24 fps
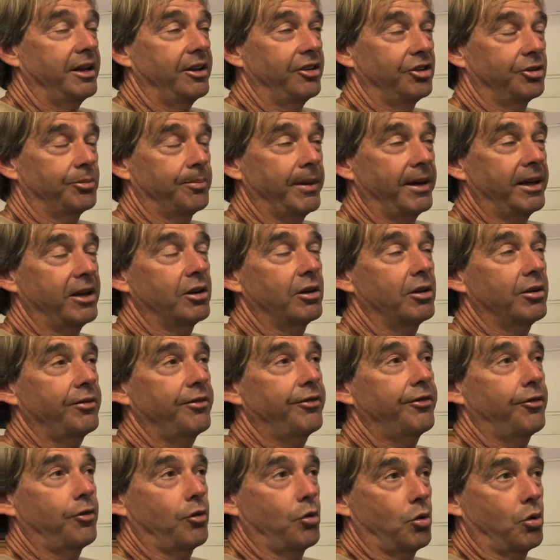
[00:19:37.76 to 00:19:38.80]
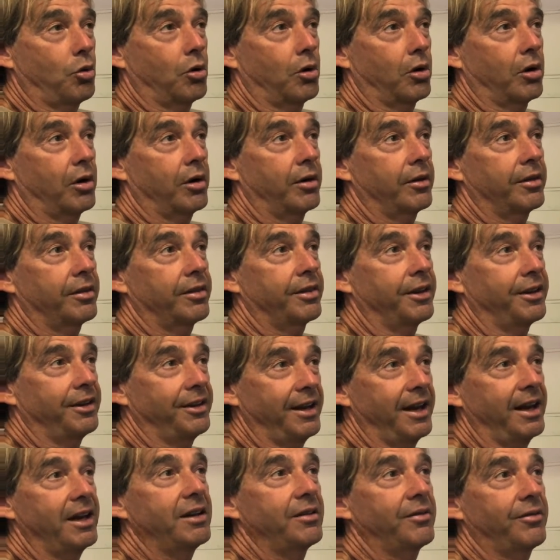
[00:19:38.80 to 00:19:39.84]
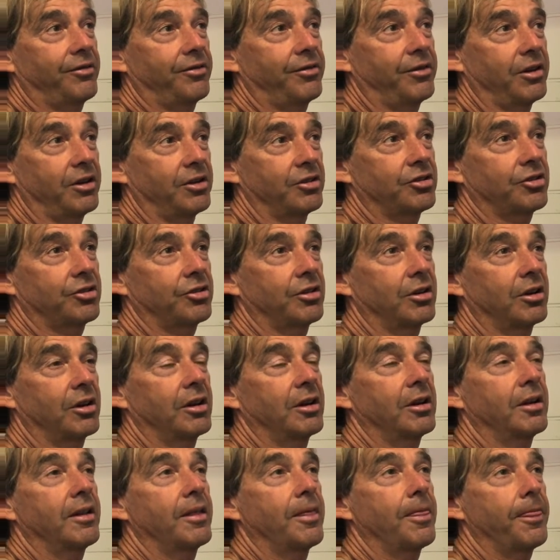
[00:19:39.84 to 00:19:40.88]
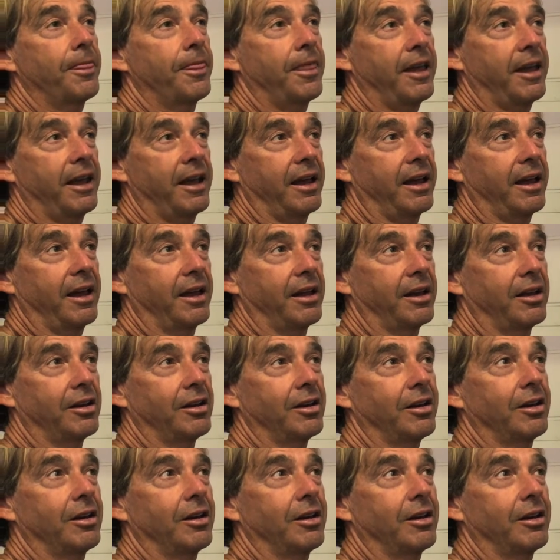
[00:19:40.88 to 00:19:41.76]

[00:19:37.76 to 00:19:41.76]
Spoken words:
is better for the native fish than